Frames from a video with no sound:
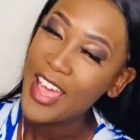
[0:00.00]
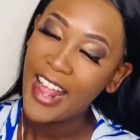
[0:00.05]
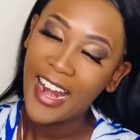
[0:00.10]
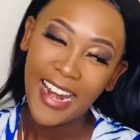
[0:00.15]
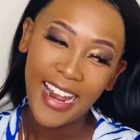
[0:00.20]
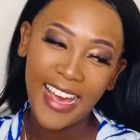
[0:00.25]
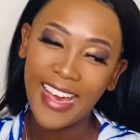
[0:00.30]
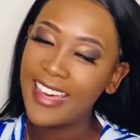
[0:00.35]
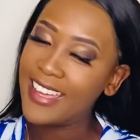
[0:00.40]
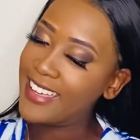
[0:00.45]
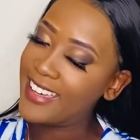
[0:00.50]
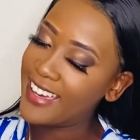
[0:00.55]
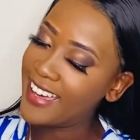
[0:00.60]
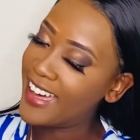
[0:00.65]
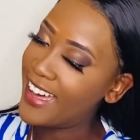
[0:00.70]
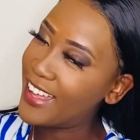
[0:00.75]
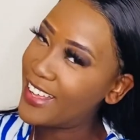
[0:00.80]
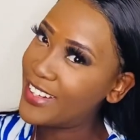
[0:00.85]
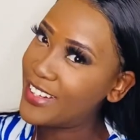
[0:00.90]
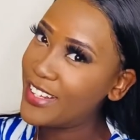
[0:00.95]
Like,
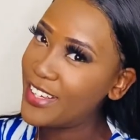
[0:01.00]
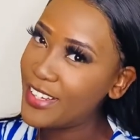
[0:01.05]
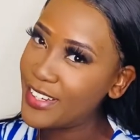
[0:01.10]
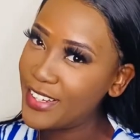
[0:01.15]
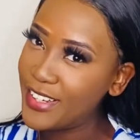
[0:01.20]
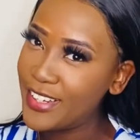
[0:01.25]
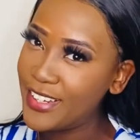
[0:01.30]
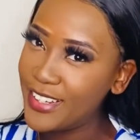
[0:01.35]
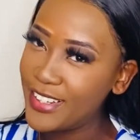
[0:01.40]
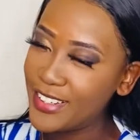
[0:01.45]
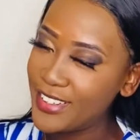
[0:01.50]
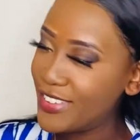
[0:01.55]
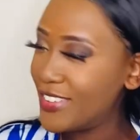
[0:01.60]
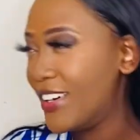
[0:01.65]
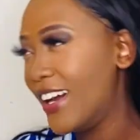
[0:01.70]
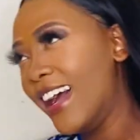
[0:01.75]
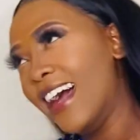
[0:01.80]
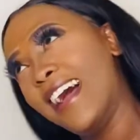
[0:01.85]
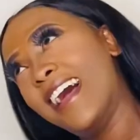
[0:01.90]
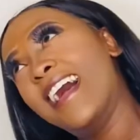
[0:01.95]

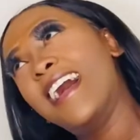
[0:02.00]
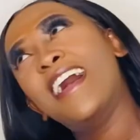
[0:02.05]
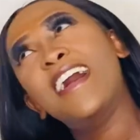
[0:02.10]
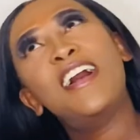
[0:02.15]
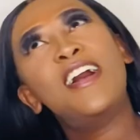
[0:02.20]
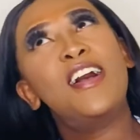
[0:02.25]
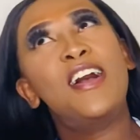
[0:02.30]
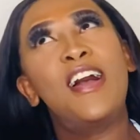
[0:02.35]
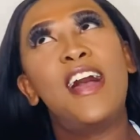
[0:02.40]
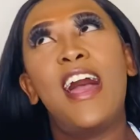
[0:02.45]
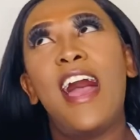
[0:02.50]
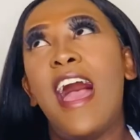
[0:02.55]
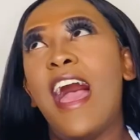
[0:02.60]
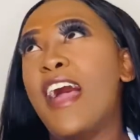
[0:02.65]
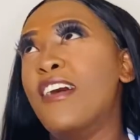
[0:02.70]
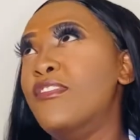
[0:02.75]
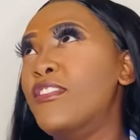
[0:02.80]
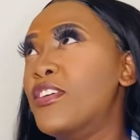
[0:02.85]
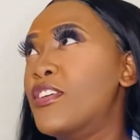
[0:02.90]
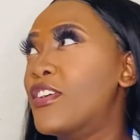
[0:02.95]
hello. I
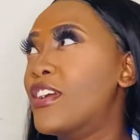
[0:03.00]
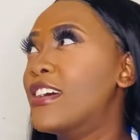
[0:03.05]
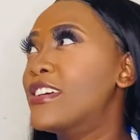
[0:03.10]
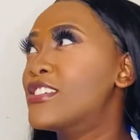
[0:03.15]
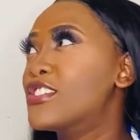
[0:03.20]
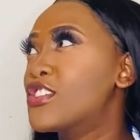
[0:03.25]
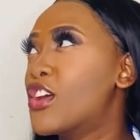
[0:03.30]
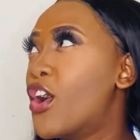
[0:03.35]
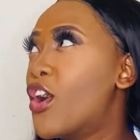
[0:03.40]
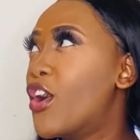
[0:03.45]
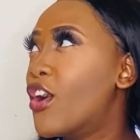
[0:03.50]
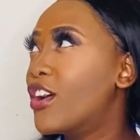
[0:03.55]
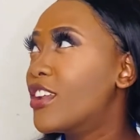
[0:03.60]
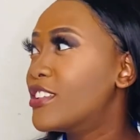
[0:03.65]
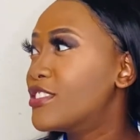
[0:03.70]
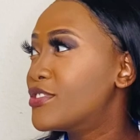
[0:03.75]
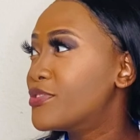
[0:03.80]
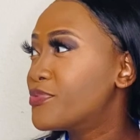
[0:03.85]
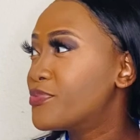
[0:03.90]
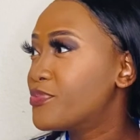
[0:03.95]
have a crush
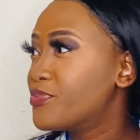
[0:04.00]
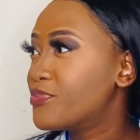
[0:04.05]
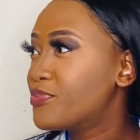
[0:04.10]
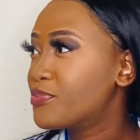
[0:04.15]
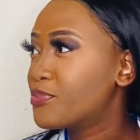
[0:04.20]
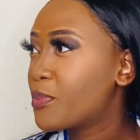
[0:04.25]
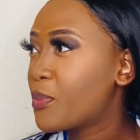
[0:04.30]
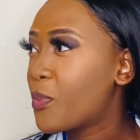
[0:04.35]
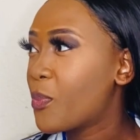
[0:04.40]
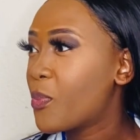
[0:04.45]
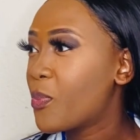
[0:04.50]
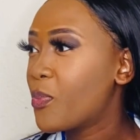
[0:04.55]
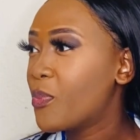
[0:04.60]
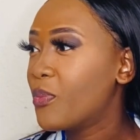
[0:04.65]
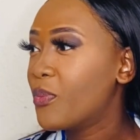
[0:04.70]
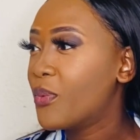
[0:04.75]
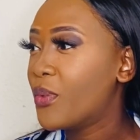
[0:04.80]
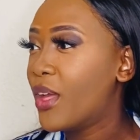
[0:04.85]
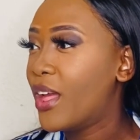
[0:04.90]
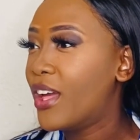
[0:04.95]
on,
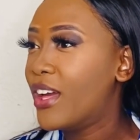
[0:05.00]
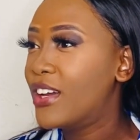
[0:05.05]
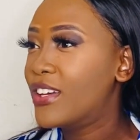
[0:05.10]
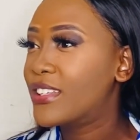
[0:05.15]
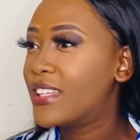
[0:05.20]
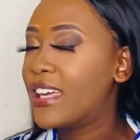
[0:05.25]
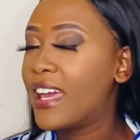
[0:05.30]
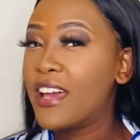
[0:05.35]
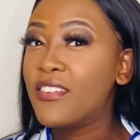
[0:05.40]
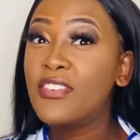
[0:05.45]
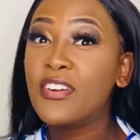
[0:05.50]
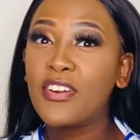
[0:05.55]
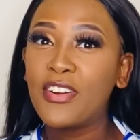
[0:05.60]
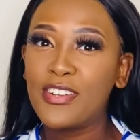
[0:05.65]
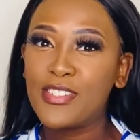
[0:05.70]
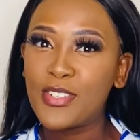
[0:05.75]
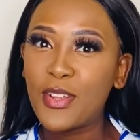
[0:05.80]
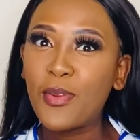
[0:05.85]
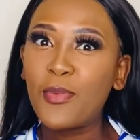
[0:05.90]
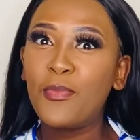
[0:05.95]
okay, I have a
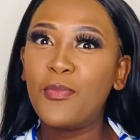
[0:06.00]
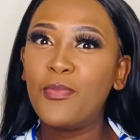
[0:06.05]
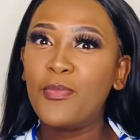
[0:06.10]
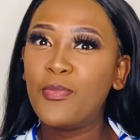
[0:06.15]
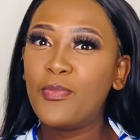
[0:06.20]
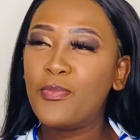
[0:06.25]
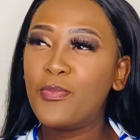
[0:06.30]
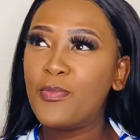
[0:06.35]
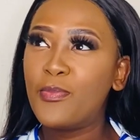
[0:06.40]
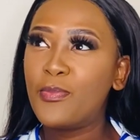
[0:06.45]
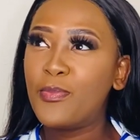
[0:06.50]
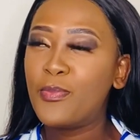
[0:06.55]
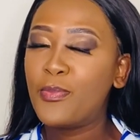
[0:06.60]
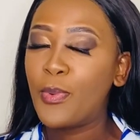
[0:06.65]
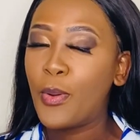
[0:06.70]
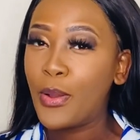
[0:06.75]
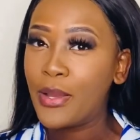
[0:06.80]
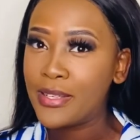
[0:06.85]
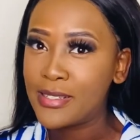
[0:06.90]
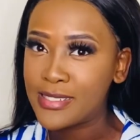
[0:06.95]
crush on
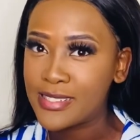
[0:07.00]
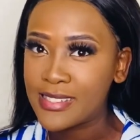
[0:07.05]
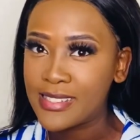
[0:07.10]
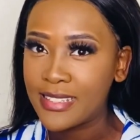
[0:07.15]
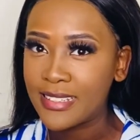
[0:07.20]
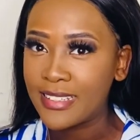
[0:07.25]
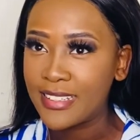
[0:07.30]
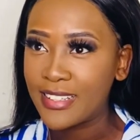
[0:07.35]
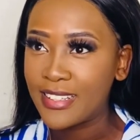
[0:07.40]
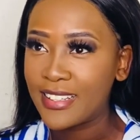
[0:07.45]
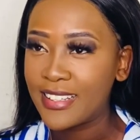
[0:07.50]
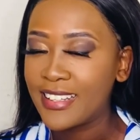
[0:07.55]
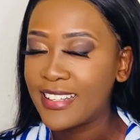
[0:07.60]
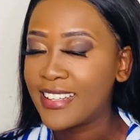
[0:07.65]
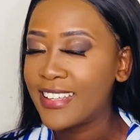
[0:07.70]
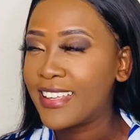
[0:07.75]
Boise.